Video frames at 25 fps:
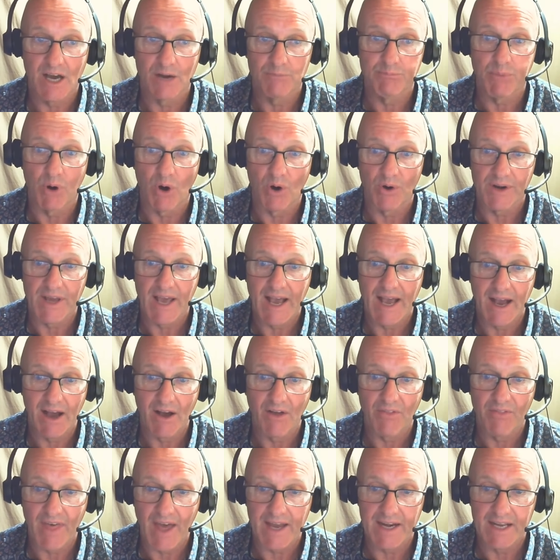upon
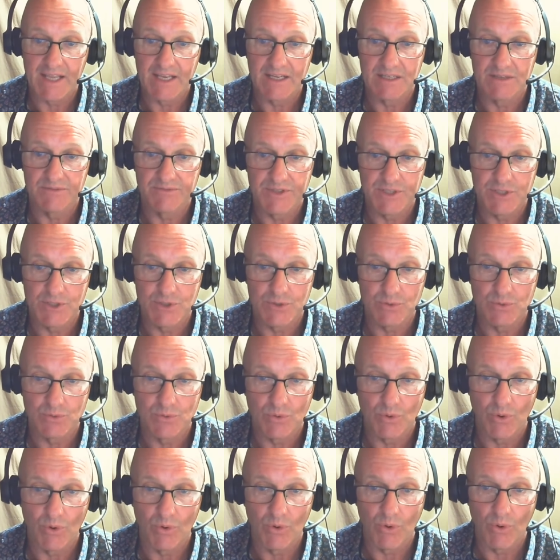how that
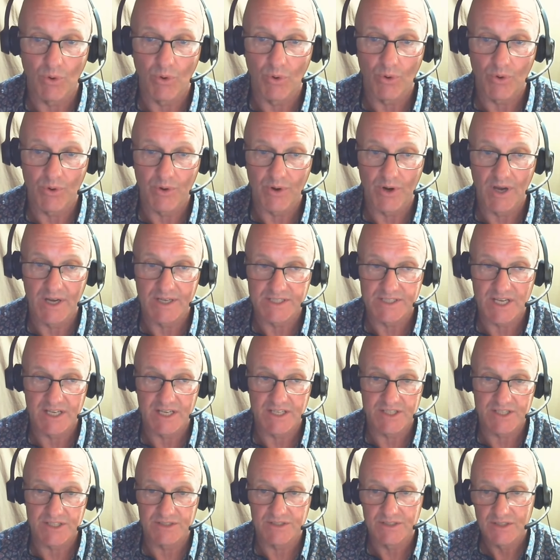individual or
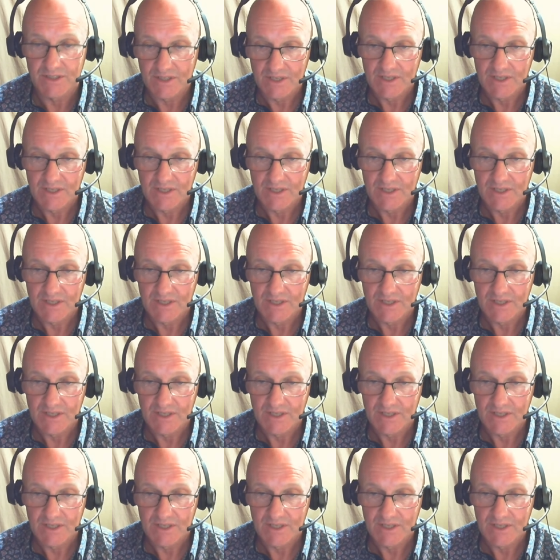organization